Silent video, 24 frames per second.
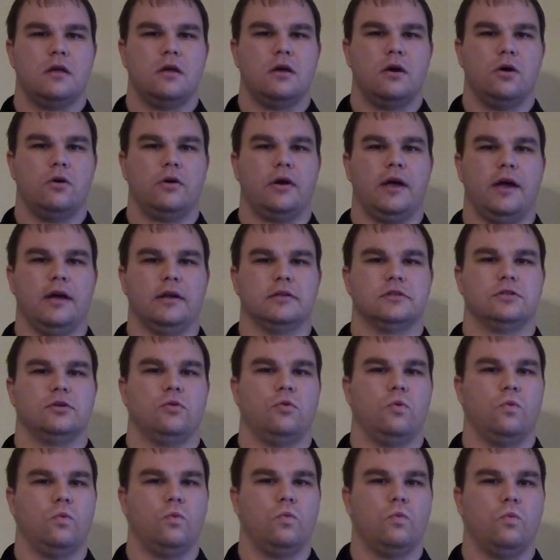Okay,
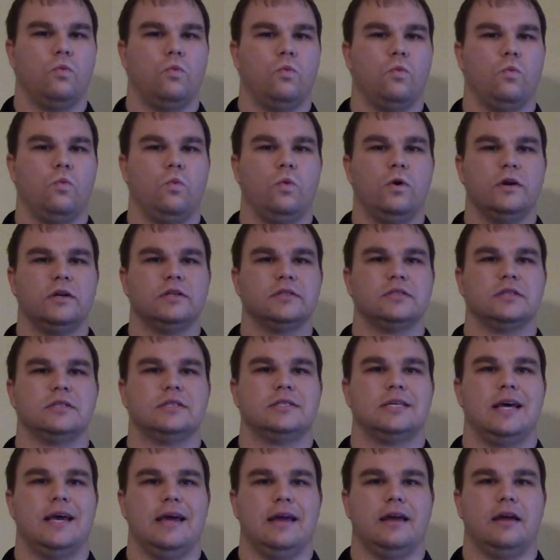so what does it
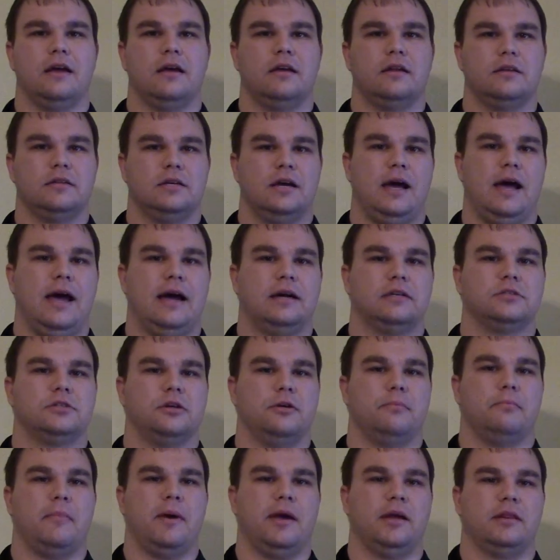take to actually
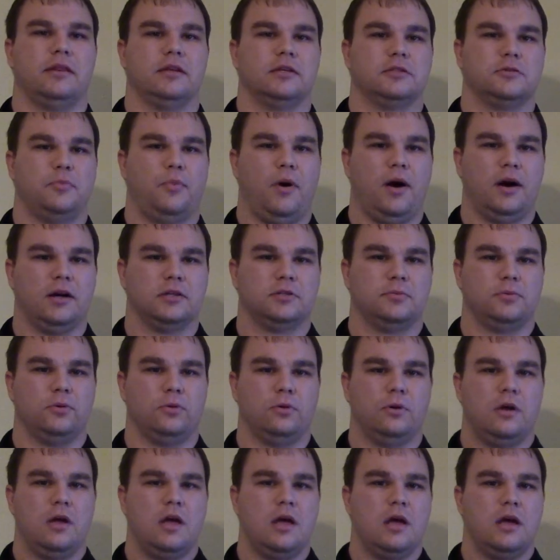make this
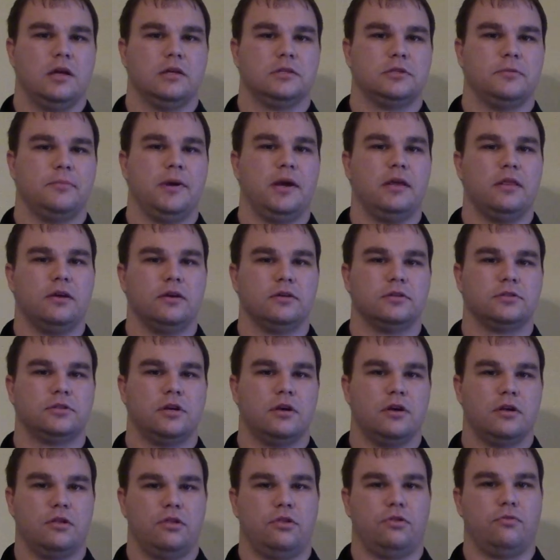possible? To me, there's
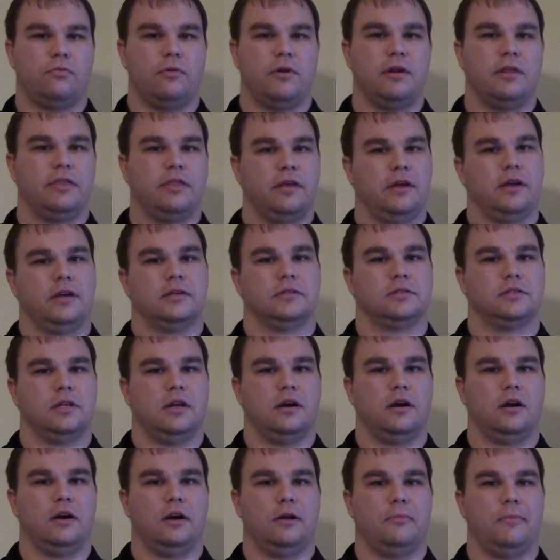3 things that
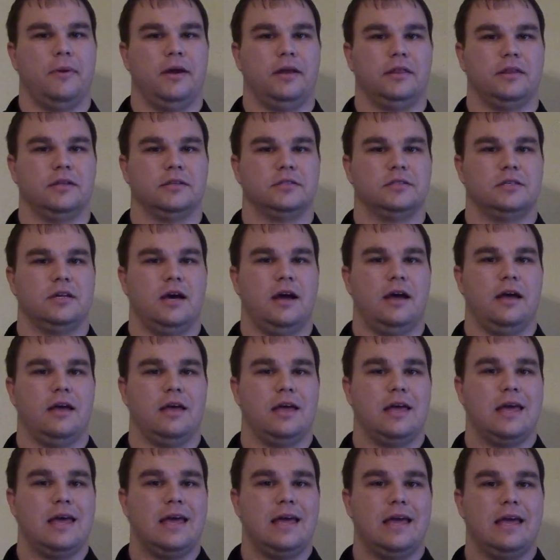are going to make this
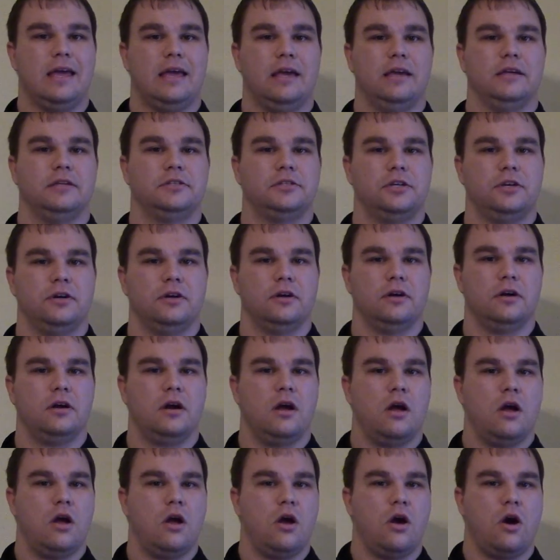diet easier,
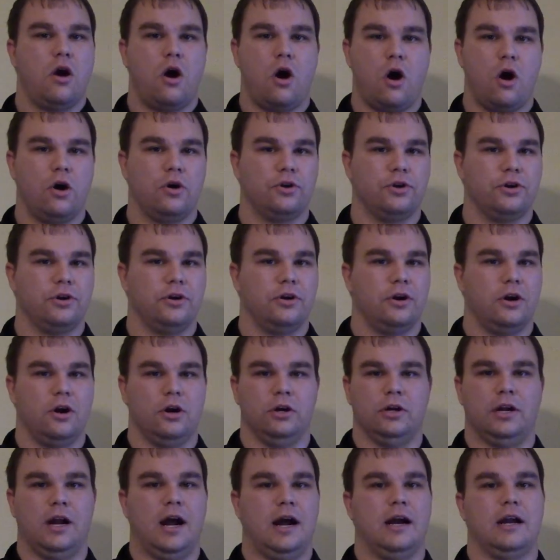harder, or
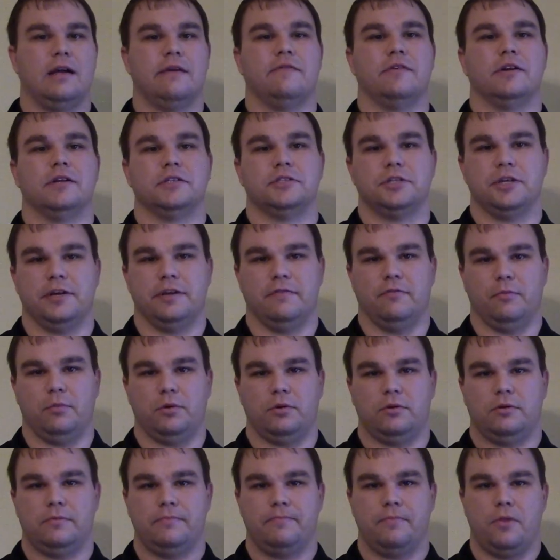not even
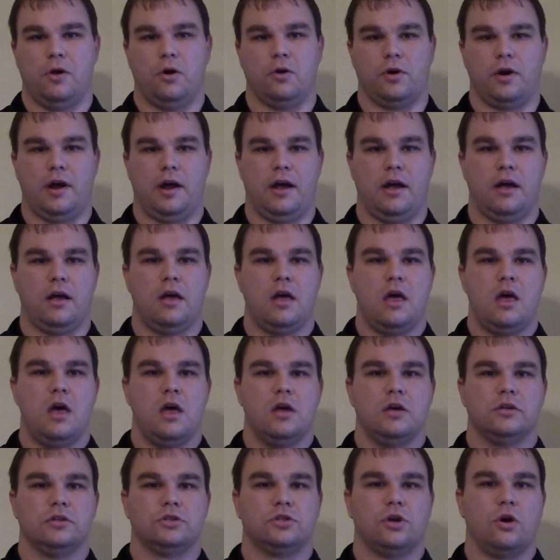achievable. Okay,
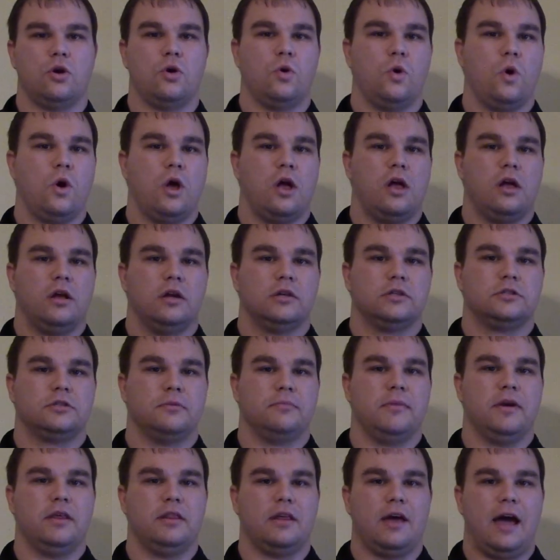so to
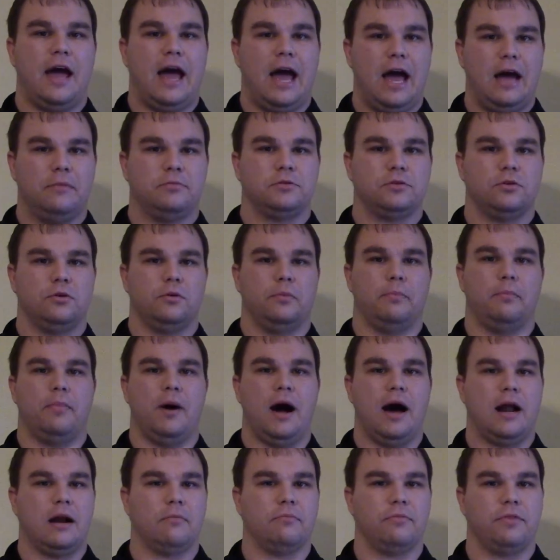me, the absolute
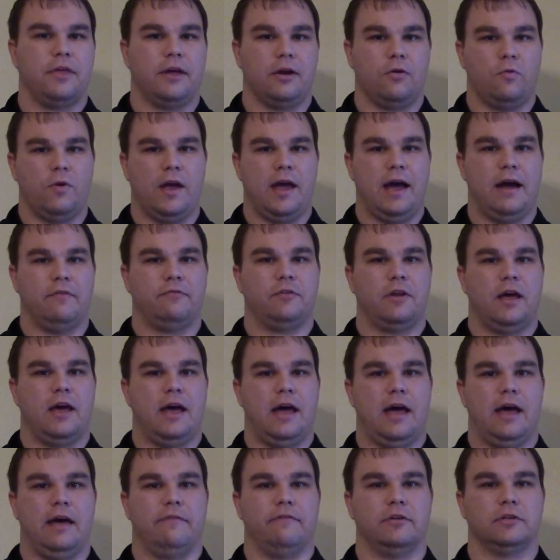bottom thing we have to
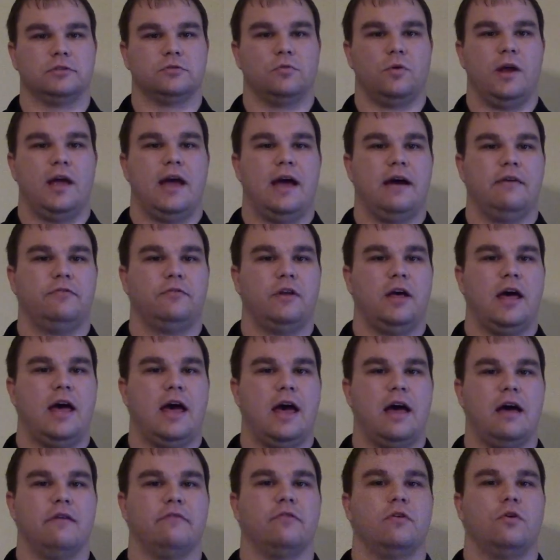have is we have to
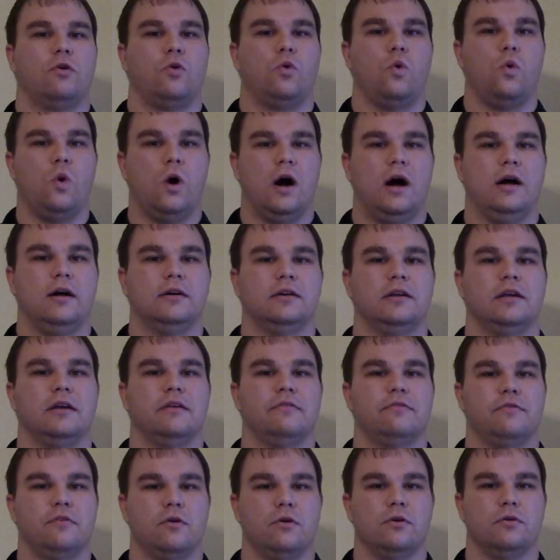have quality
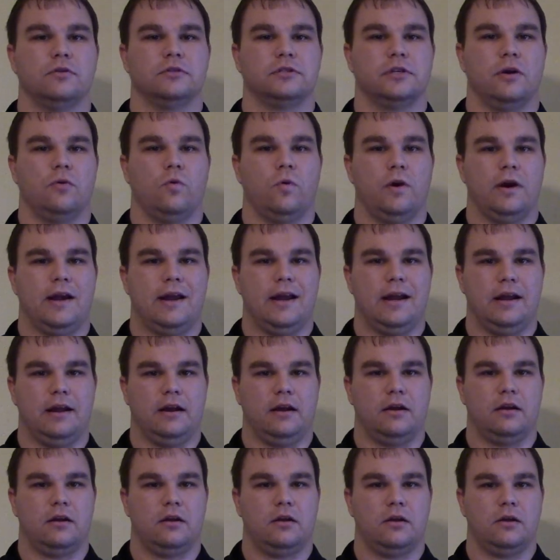foods that we're eating.
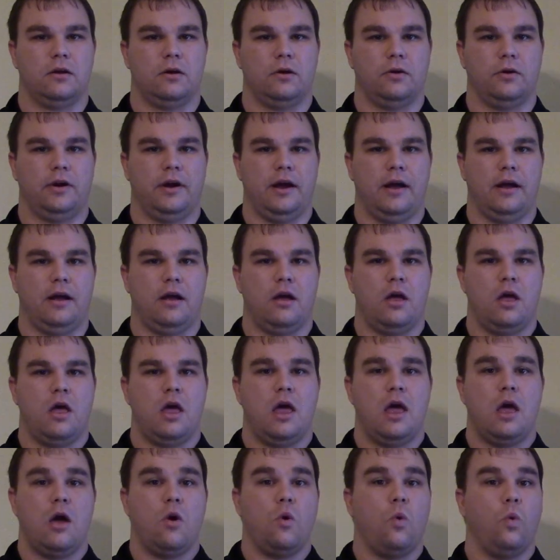Okay,
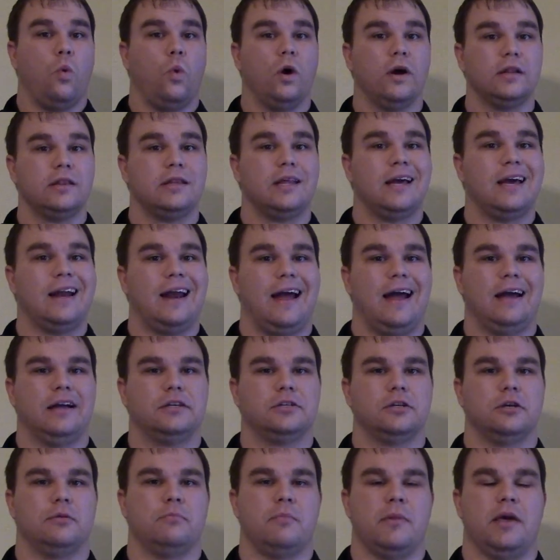what that
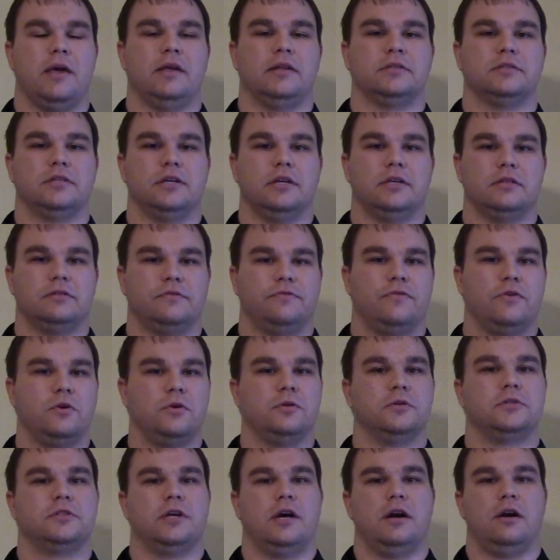actually means is
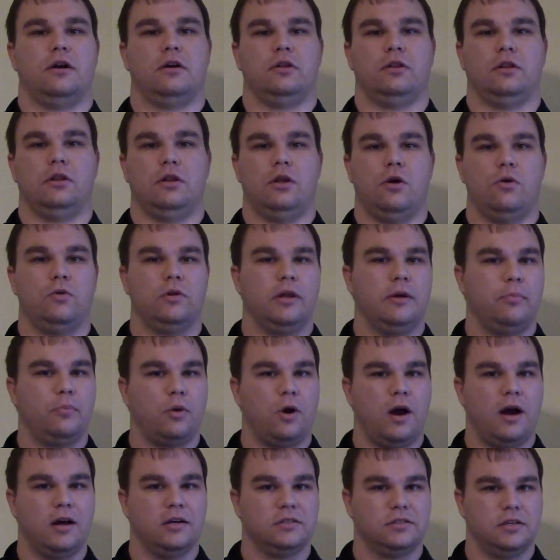foods that are lowly
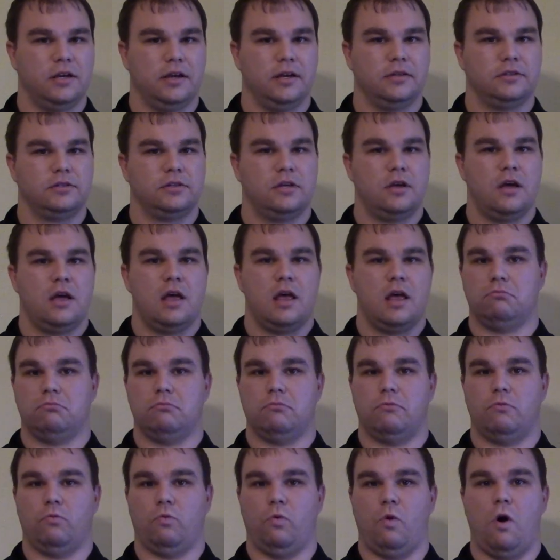processed,
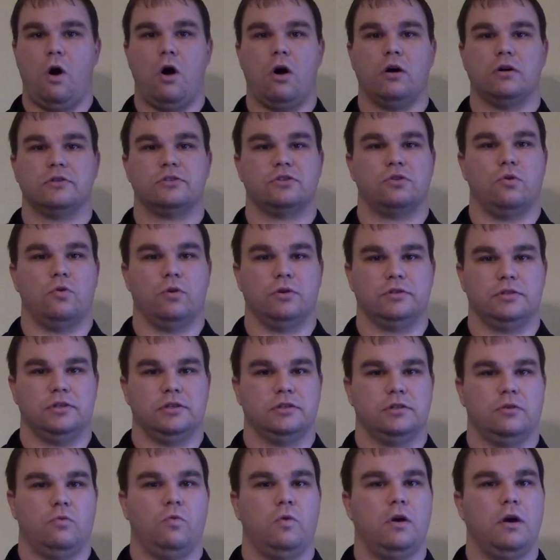raw
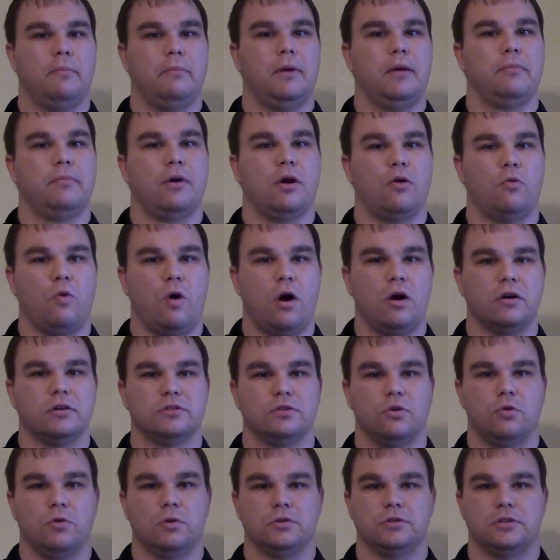sources. And what I mean by raw
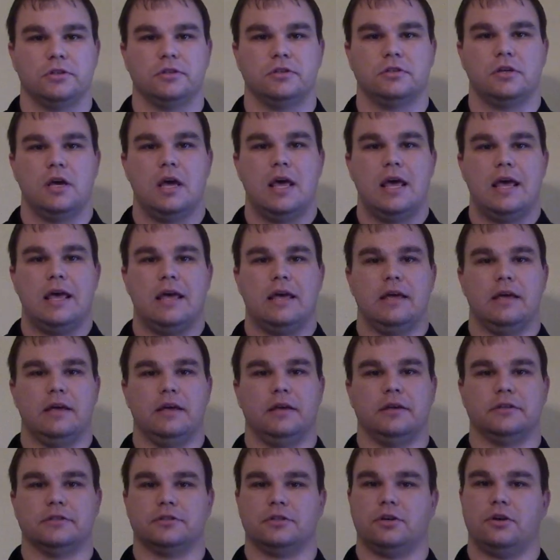sources
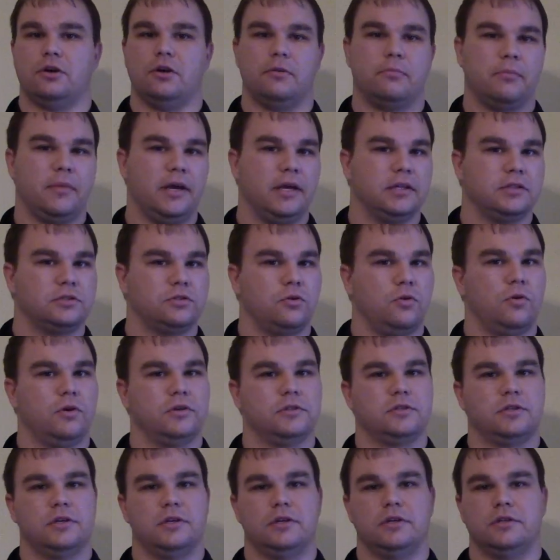is good meat
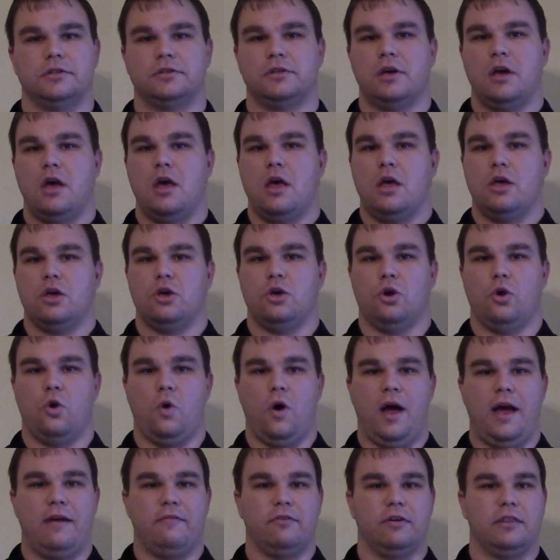sources,
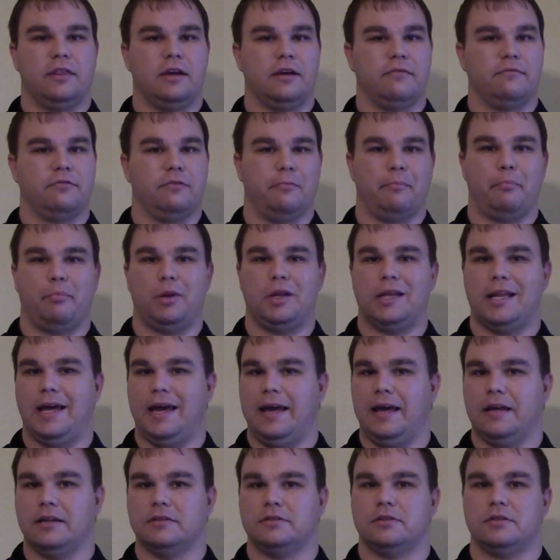everything from
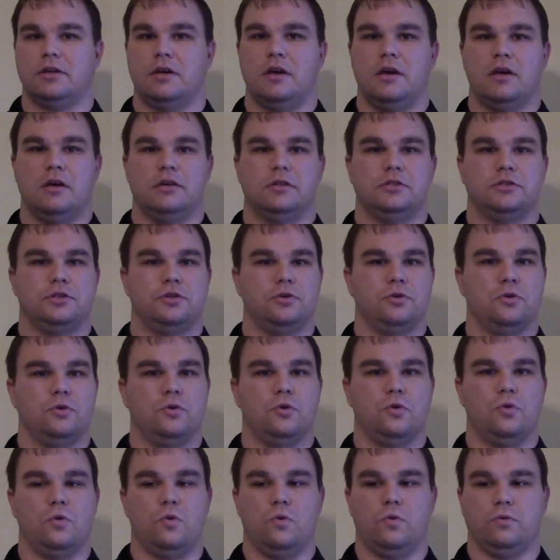plants
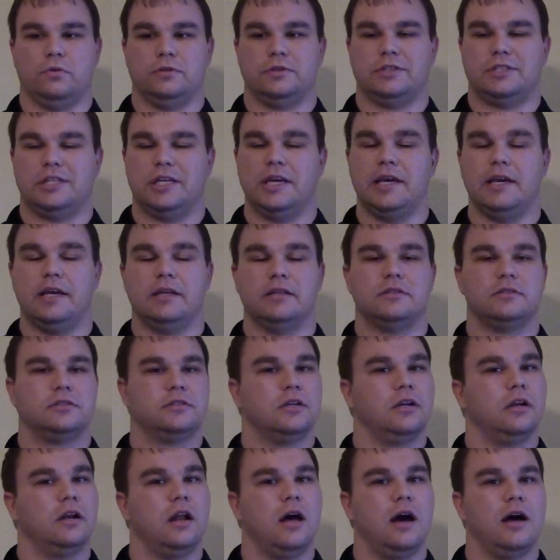to seeds to
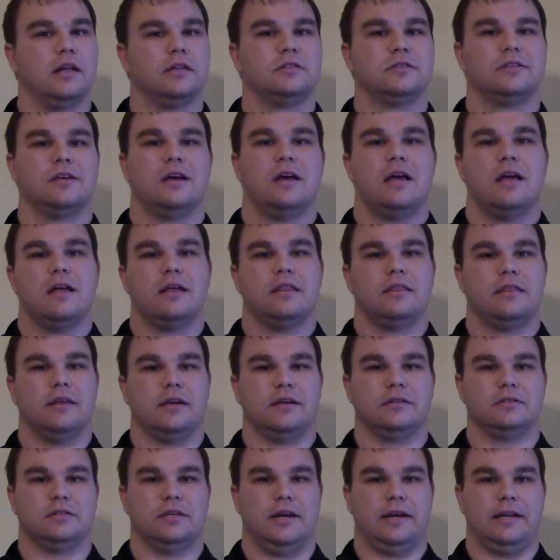nuts,
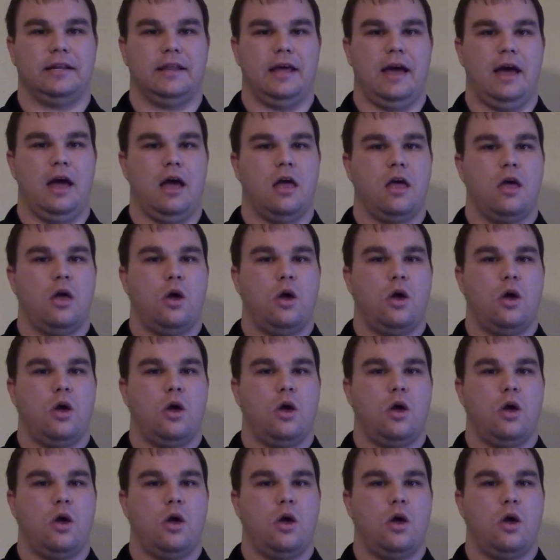things like that.